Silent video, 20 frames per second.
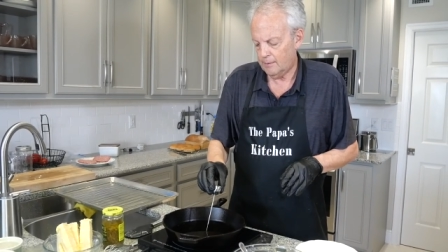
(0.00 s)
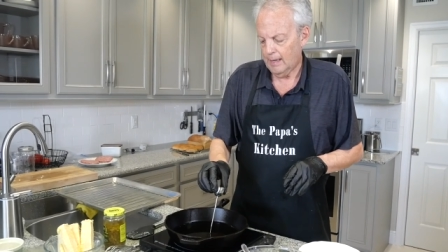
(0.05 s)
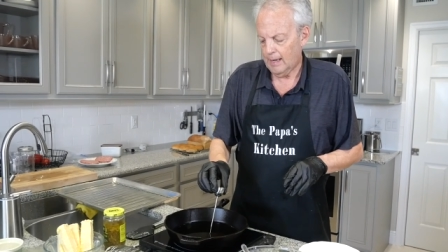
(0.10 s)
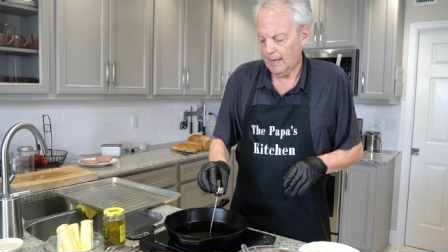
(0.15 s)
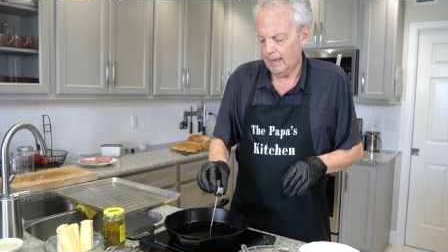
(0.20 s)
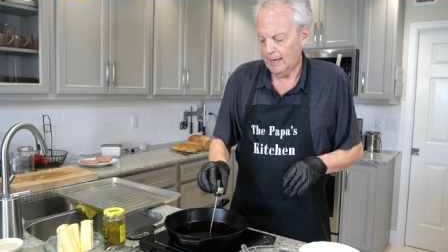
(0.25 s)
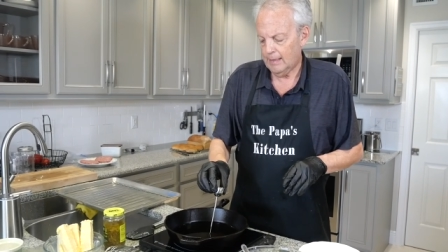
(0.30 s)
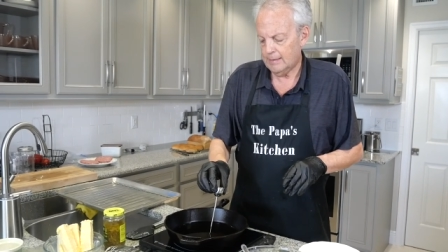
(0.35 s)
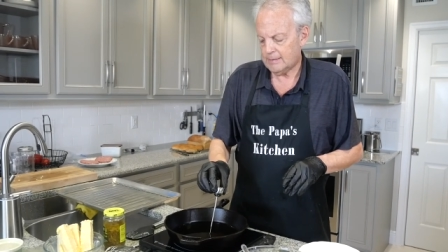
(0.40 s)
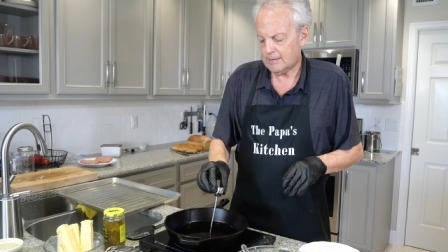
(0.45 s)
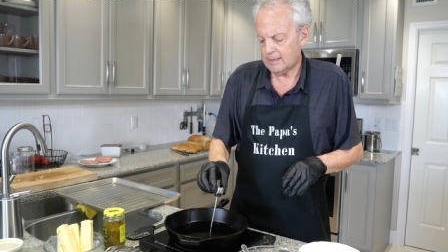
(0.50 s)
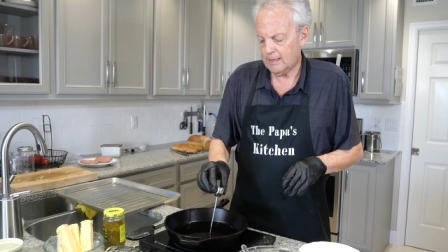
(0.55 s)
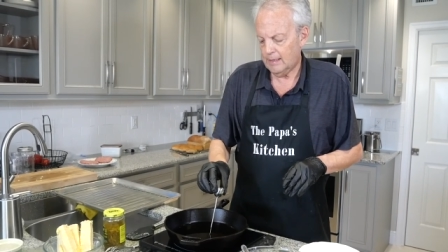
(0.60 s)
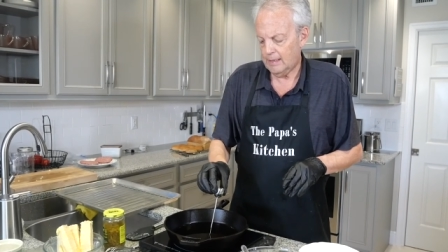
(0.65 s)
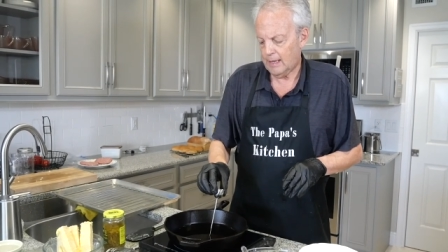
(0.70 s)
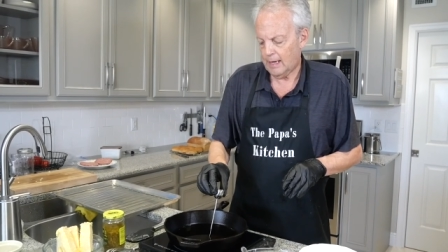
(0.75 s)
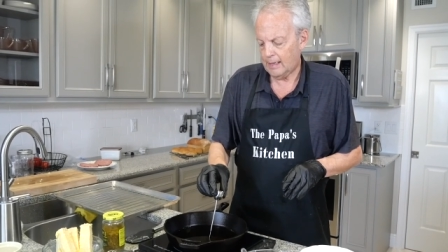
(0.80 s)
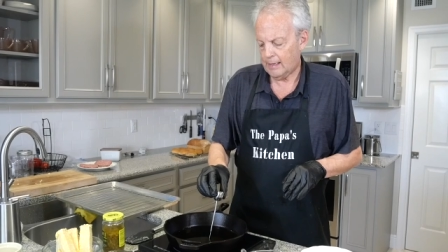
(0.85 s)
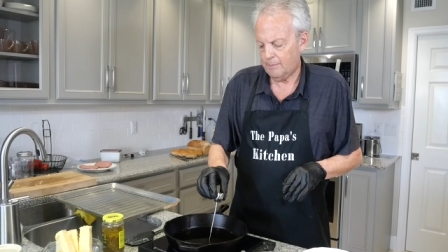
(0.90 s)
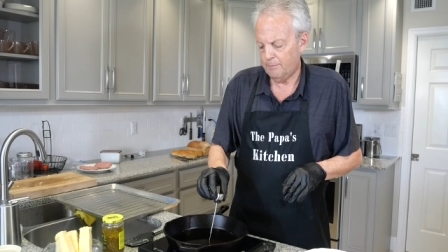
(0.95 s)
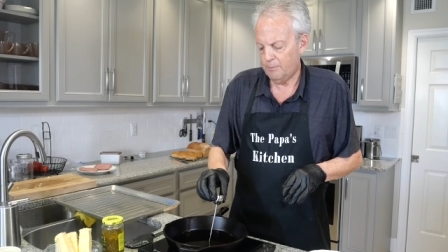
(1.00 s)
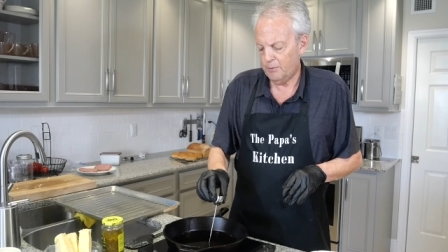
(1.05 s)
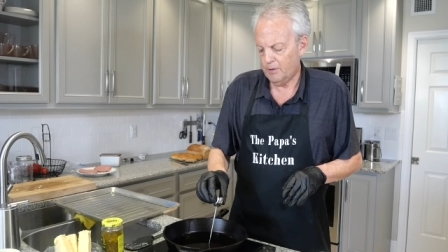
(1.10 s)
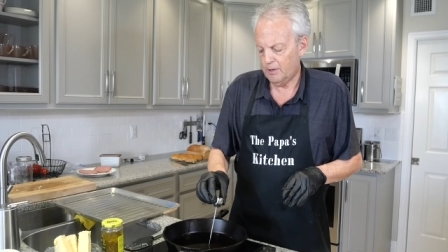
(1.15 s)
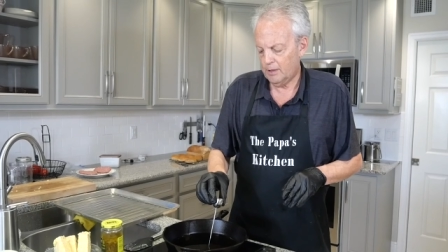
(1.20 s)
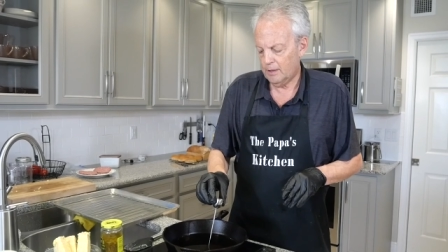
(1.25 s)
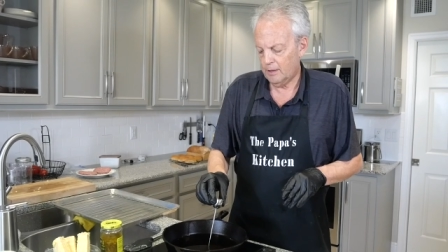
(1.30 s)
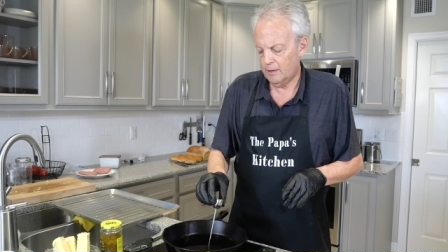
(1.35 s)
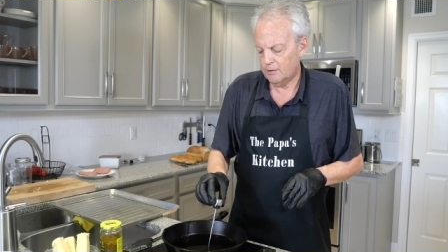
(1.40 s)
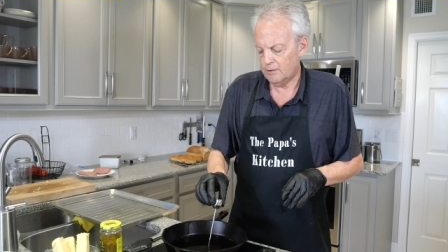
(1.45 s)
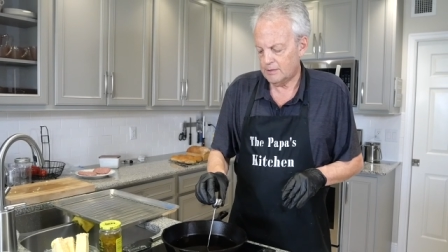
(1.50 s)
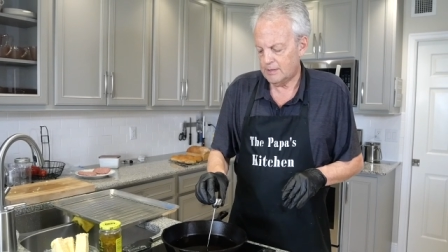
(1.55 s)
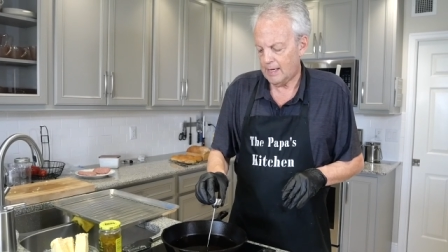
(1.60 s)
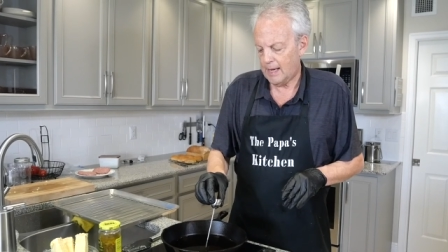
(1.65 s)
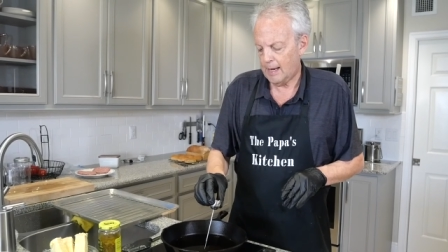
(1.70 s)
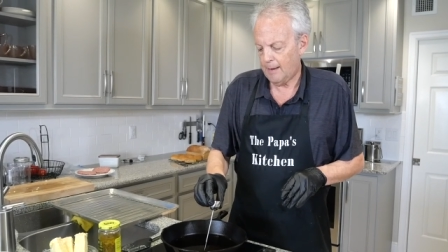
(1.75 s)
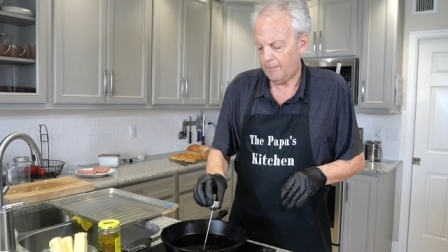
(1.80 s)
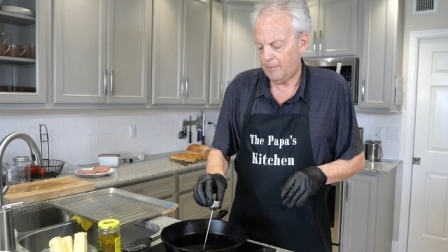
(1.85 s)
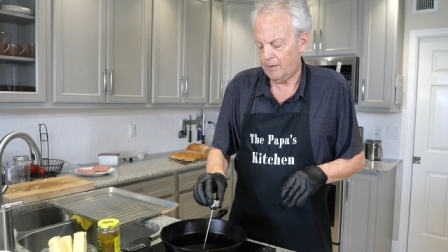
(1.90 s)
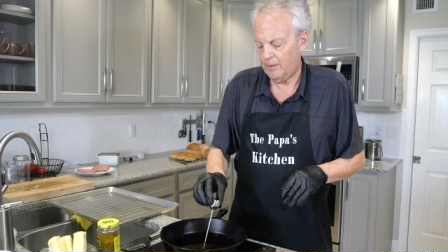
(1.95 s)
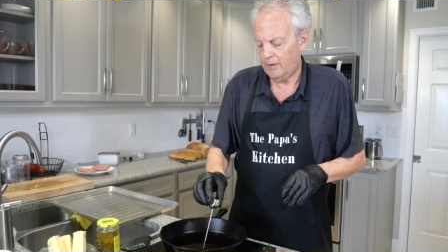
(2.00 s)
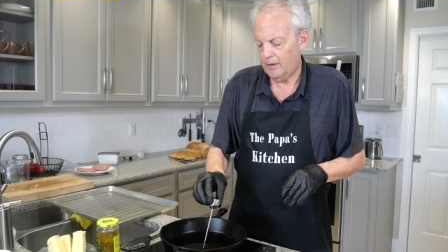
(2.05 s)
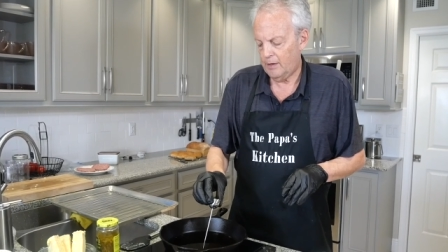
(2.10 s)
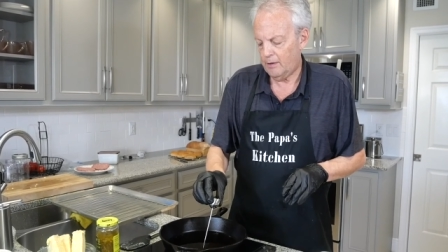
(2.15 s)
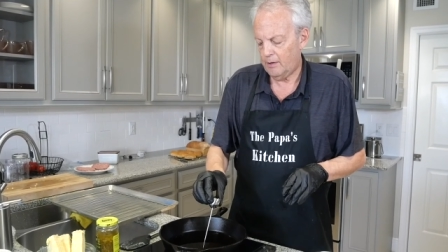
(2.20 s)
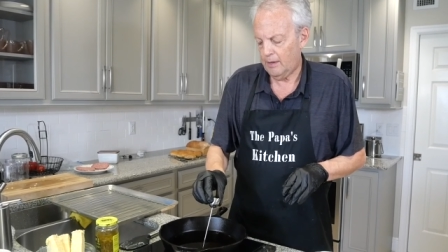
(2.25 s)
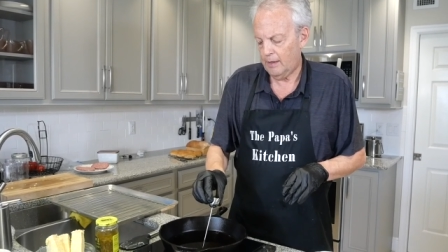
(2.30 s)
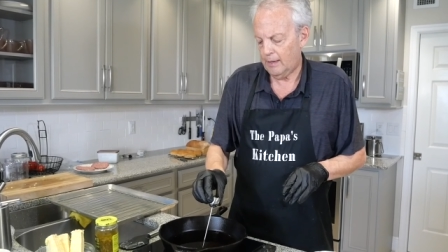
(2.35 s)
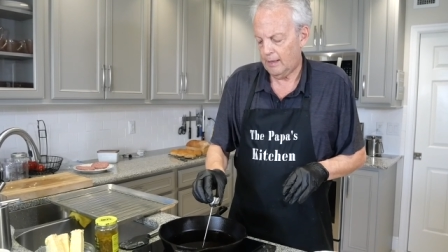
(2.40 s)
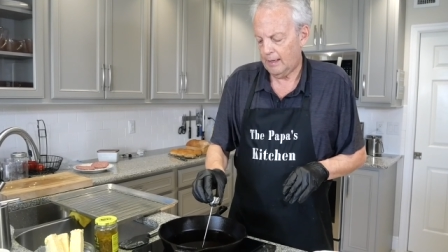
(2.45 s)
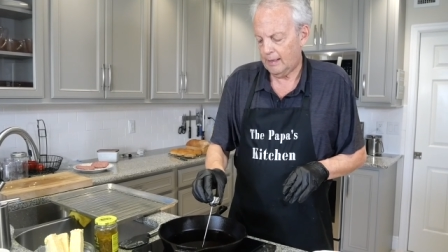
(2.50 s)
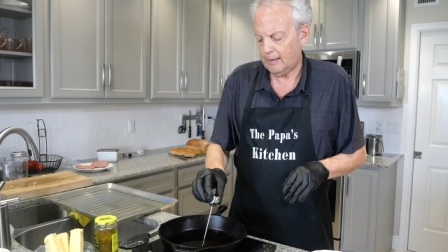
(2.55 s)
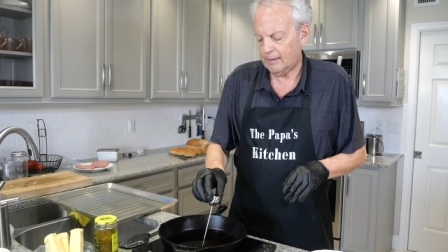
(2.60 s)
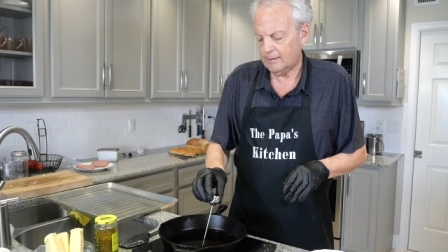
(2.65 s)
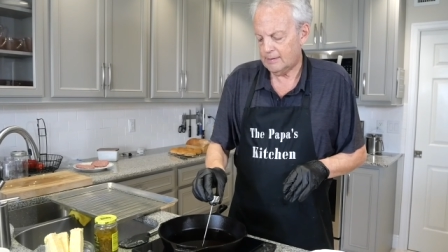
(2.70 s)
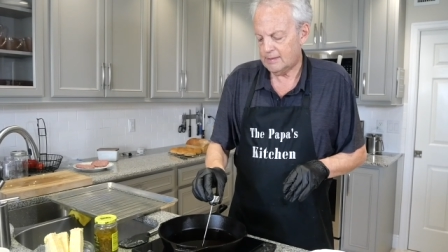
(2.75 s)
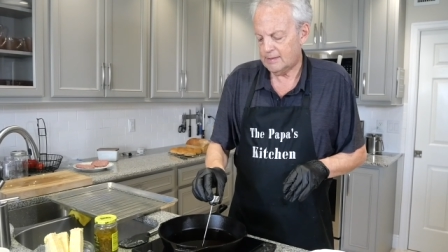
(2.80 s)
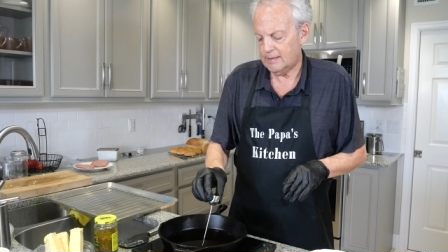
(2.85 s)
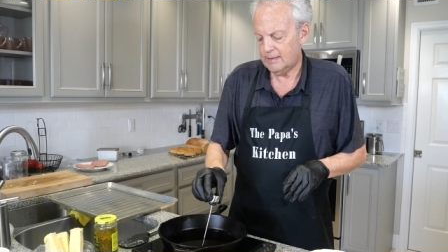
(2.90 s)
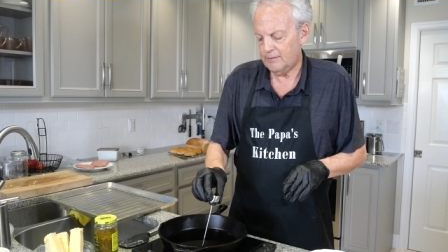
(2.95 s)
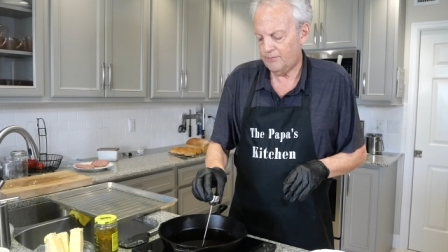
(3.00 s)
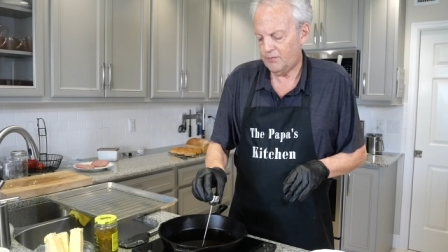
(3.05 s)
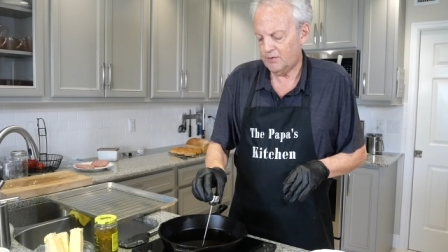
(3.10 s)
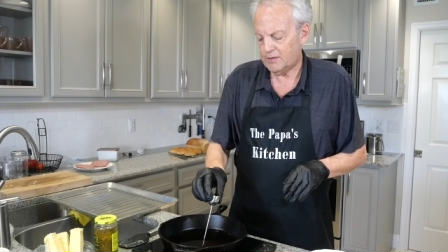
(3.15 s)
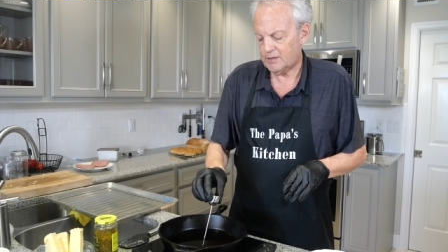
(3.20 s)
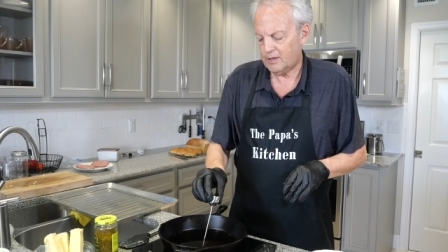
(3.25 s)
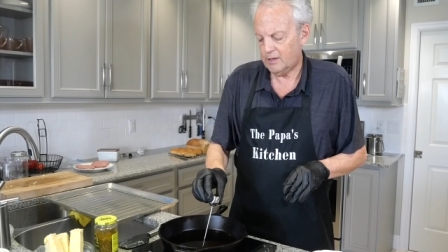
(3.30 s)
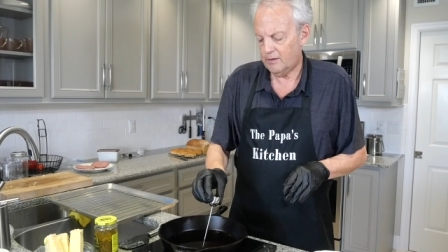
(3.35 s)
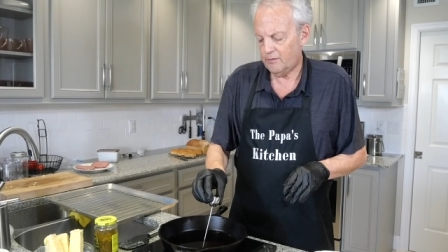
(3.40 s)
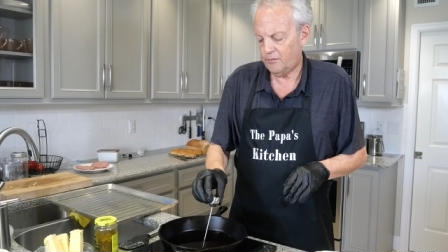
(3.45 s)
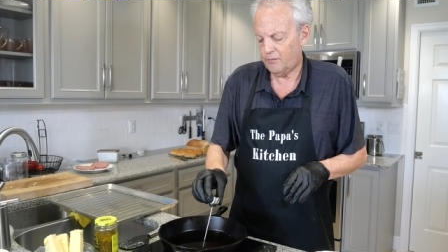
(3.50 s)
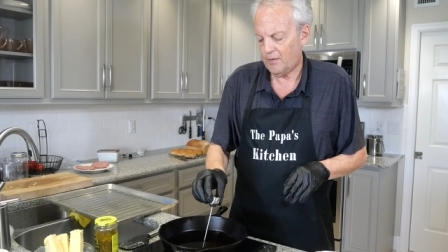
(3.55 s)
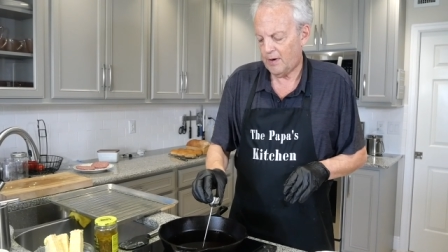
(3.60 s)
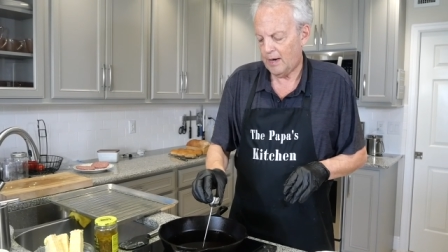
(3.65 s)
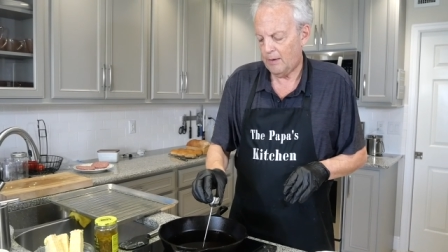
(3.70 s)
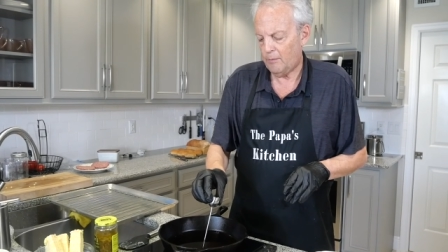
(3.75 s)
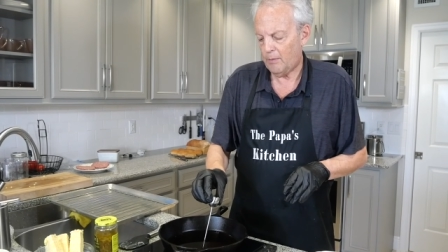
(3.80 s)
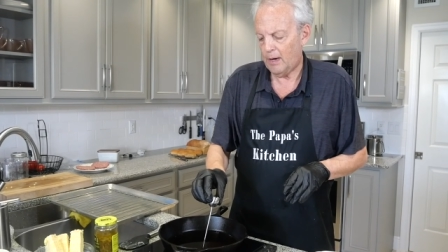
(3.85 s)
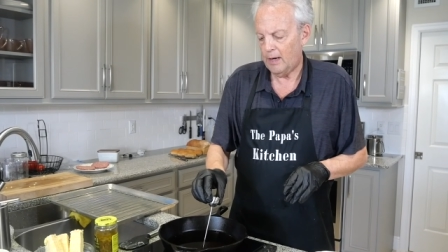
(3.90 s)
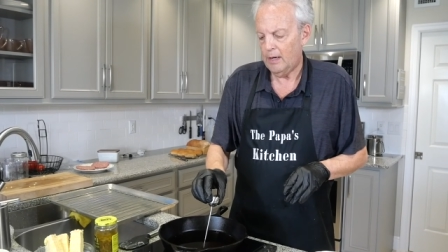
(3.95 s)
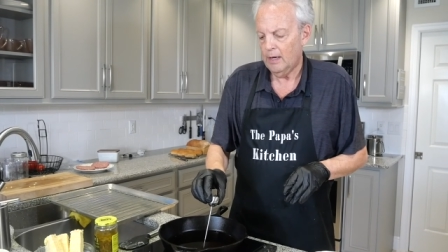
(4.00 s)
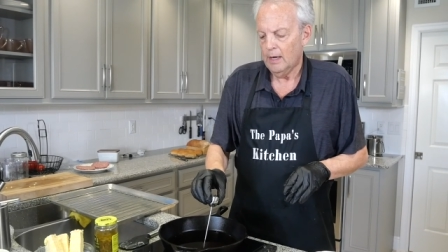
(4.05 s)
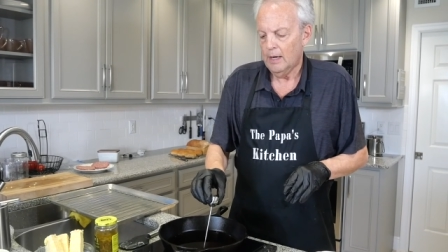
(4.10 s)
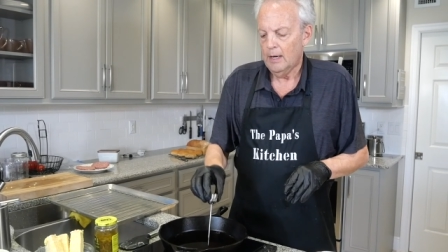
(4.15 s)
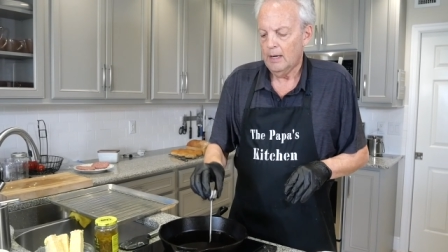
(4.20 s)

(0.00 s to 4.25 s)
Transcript: and honestly I can put a little dab in there and I can see if it's gonna fry right